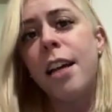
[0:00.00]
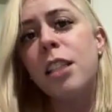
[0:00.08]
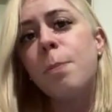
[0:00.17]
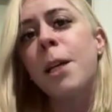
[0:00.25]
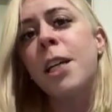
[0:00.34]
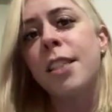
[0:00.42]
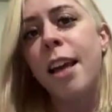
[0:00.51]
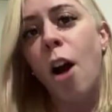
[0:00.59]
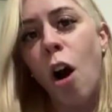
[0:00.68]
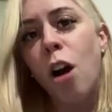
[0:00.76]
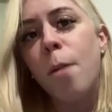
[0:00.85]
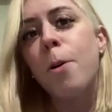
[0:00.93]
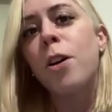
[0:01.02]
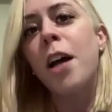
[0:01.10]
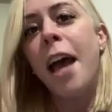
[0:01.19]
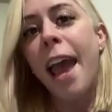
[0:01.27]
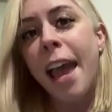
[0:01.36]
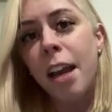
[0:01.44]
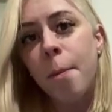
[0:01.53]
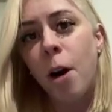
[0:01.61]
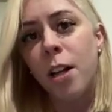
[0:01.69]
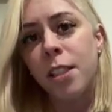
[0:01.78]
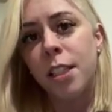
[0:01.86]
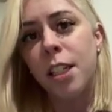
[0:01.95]
It's because they harbor
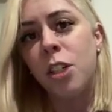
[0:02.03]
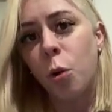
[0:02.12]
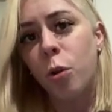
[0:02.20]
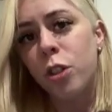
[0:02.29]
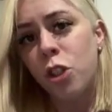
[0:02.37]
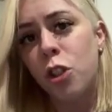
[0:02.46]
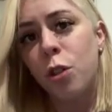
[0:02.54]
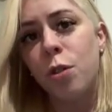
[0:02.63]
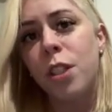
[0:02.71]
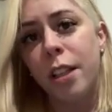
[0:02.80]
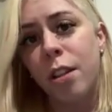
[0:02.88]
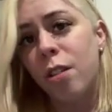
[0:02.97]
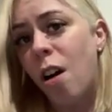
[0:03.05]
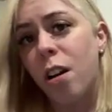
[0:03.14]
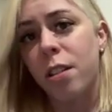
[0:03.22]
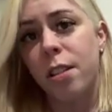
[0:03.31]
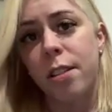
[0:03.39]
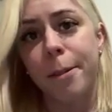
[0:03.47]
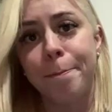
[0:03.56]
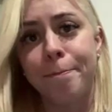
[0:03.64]
animosity towards Jews in their hearts.